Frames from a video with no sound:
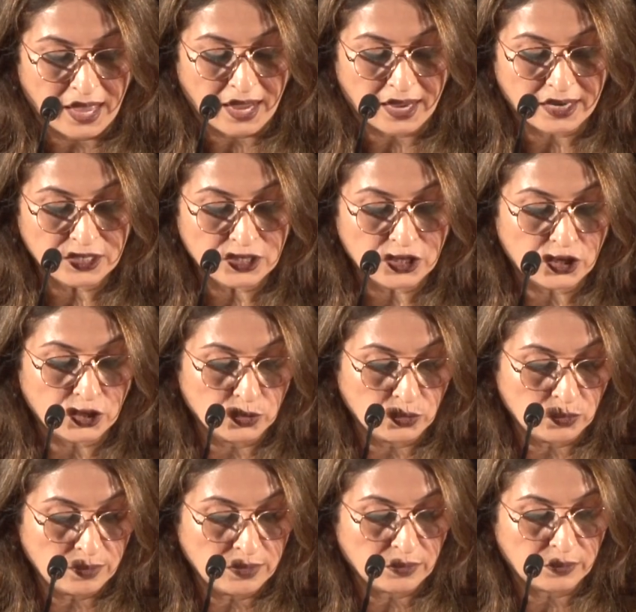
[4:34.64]
At
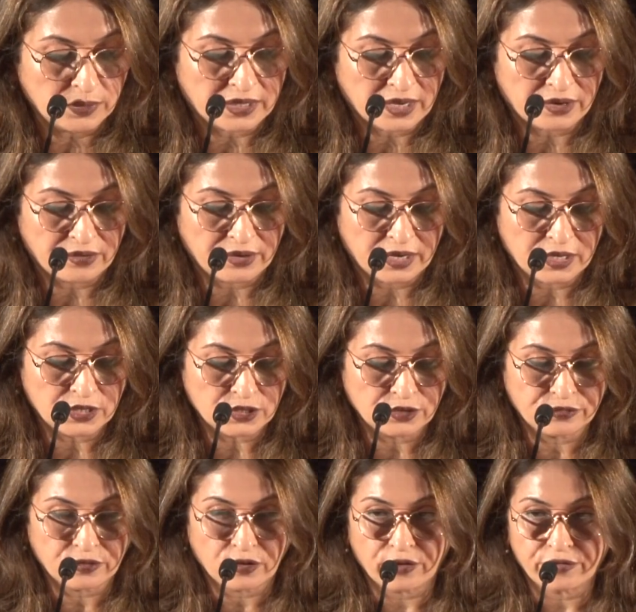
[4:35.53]
Qube, with our range
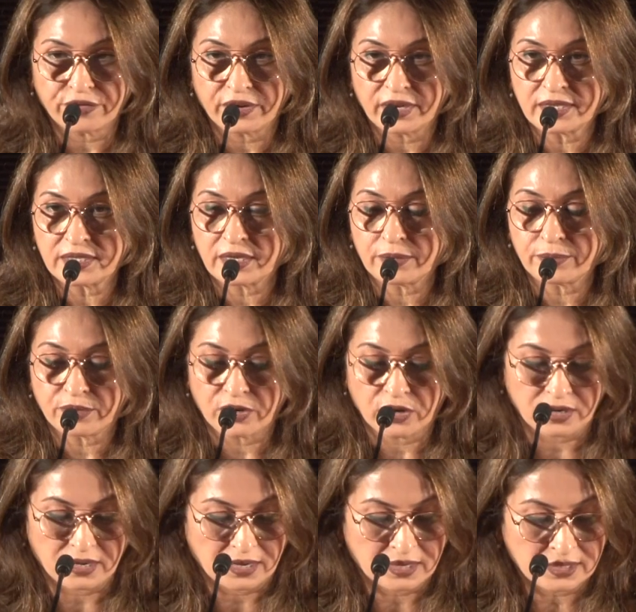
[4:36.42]
of offerings and
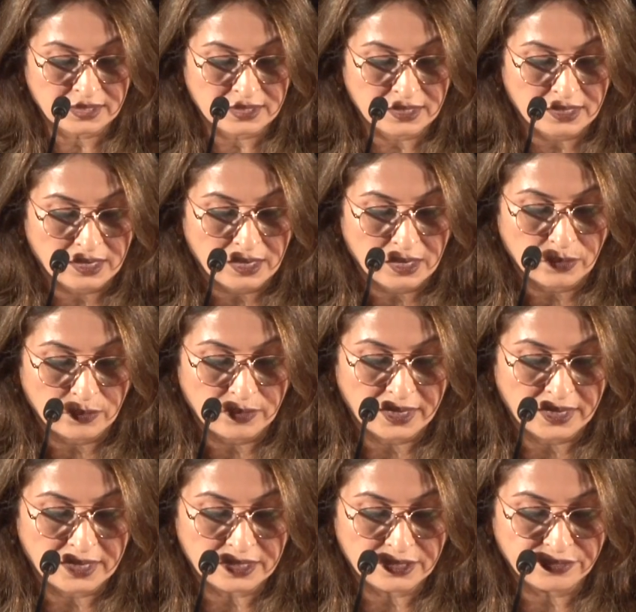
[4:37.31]
products,
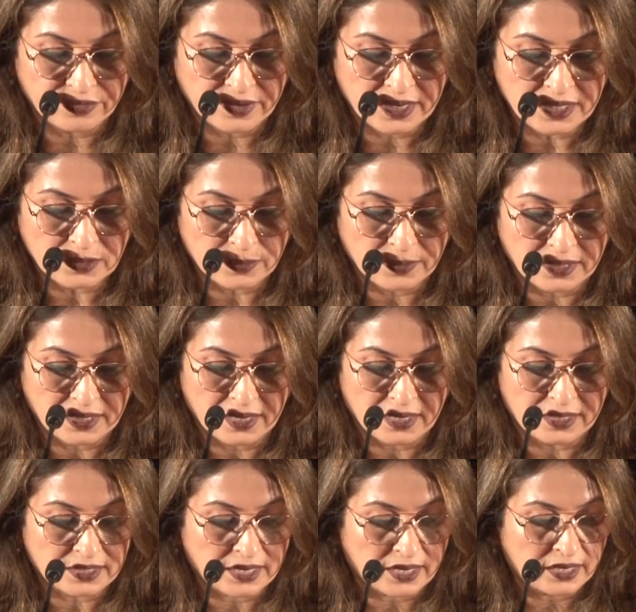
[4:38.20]
we interface with
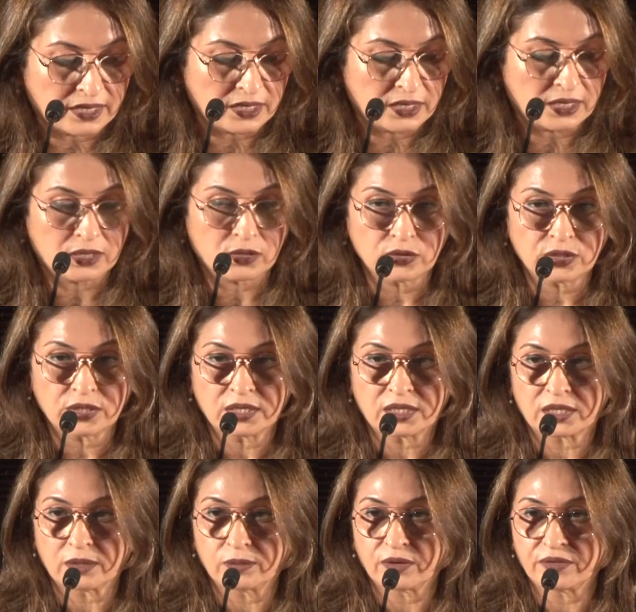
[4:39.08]
the entire
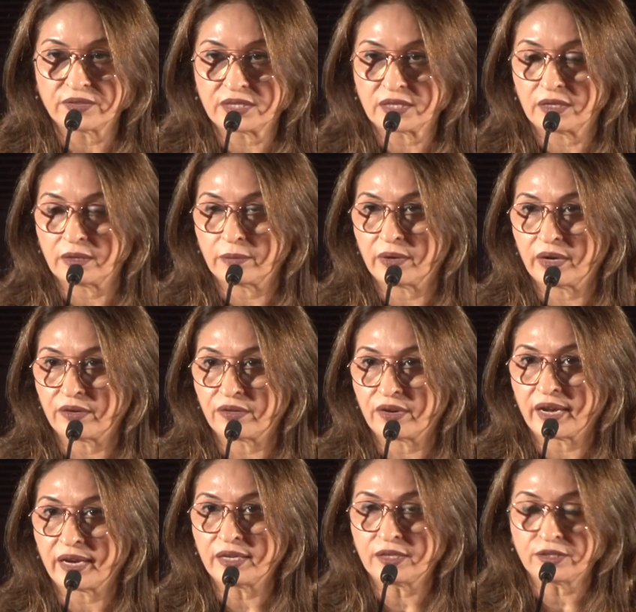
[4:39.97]
ecosystem of cinema,
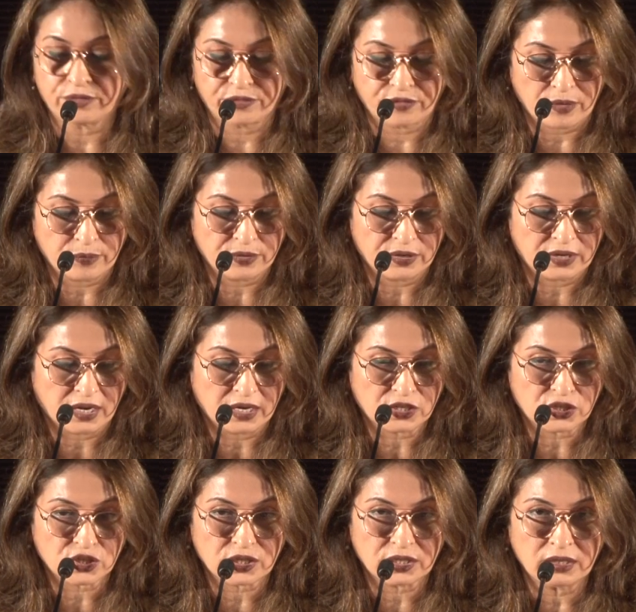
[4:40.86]
right from
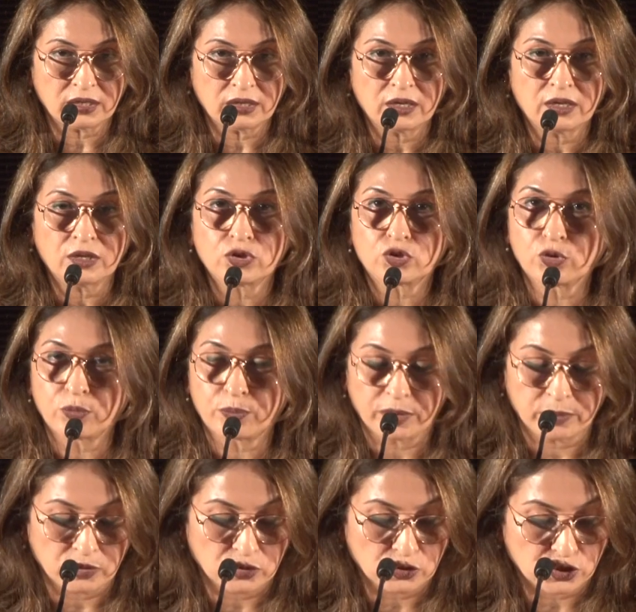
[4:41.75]
production to
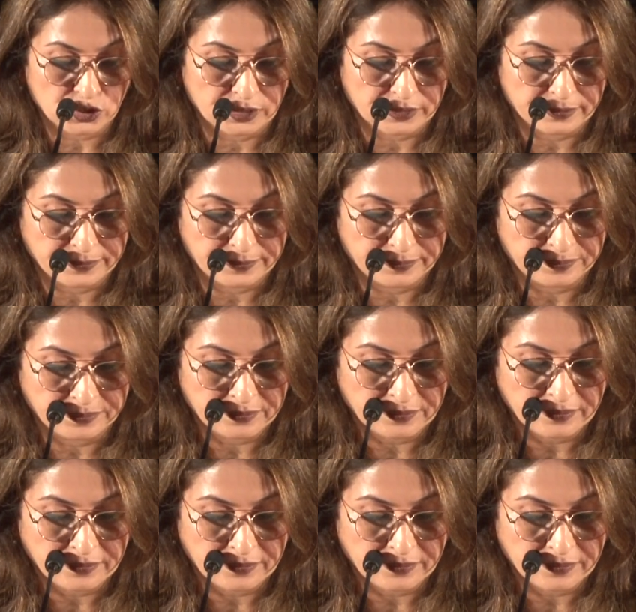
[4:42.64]
promotion.